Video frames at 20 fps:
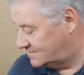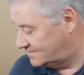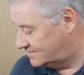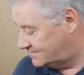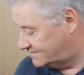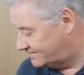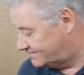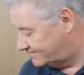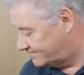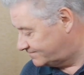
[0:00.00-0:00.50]

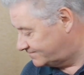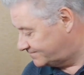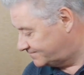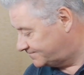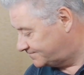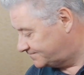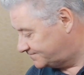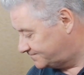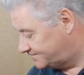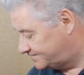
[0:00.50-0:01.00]

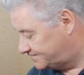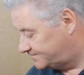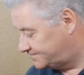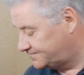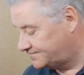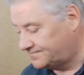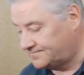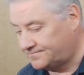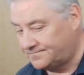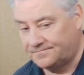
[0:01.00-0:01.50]

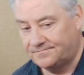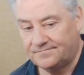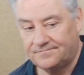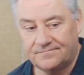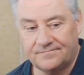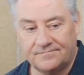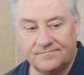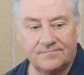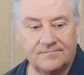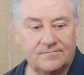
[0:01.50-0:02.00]

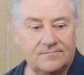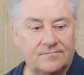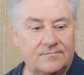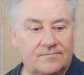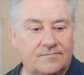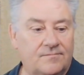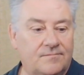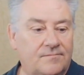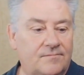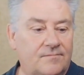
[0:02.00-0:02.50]

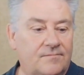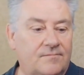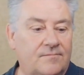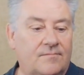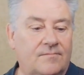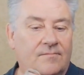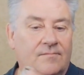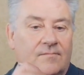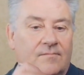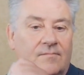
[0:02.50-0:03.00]

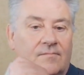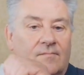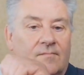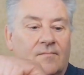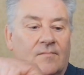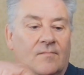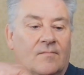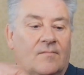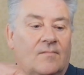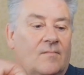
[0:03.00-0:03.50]

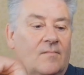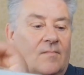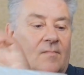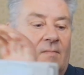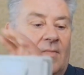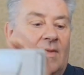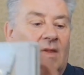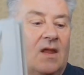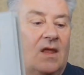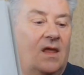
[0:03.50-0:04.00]

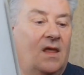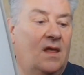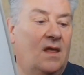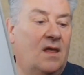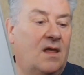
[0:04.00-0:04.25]
Nothing is said.